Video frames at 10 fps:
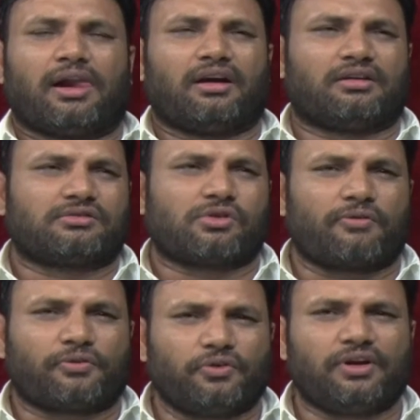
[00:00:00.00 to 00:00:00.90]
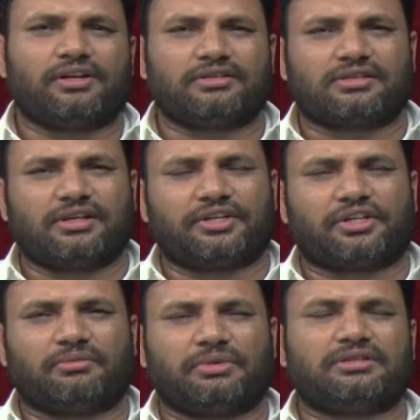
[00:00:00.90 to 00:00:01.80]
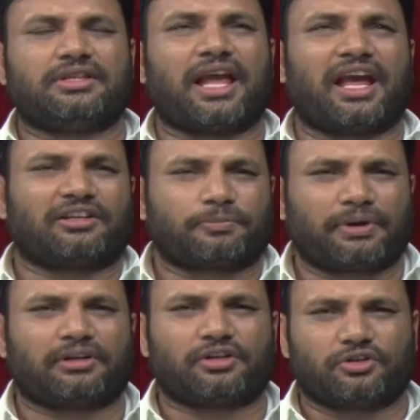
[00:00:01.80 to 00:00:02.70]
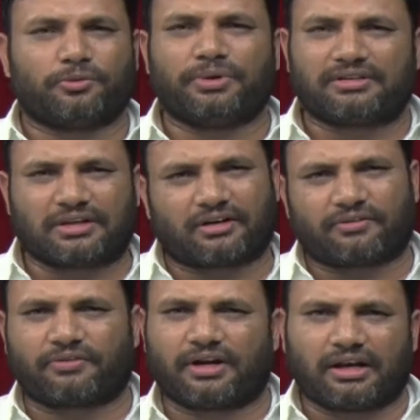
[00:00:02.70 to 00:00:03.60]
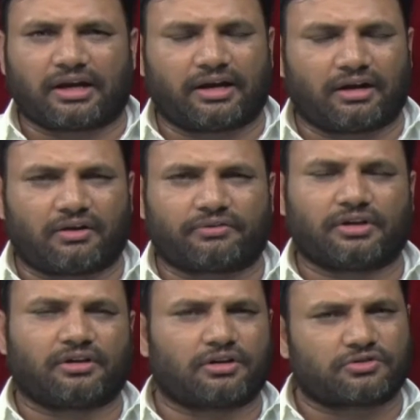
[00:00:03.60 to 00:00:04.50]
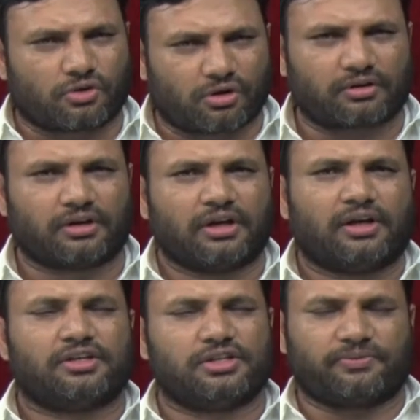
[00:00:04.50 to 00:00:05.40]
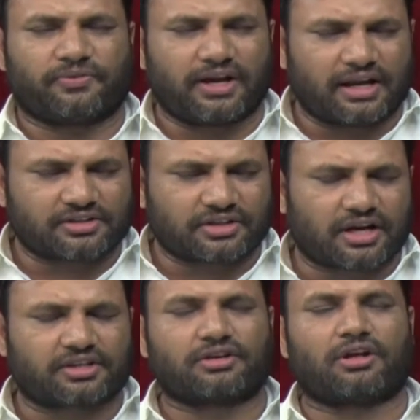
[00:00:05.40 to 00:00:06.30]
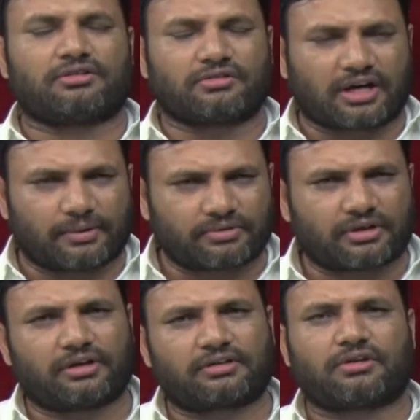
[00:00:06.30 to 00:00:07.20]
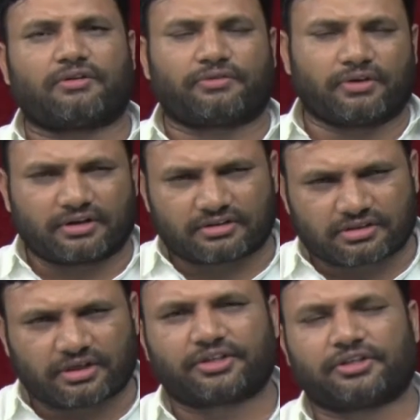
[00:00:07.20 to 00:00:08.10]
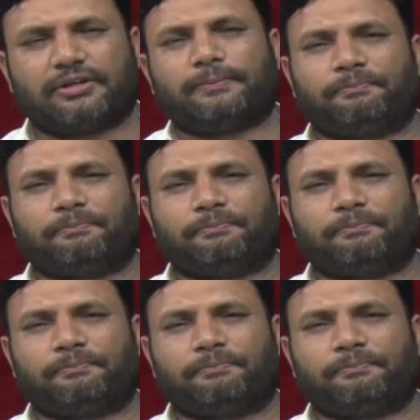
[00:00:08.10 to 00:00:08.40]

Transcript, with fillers: uh, software installation means they expect there should be a setup file kind of thing that is wrong. zip file extraction also comes under software installation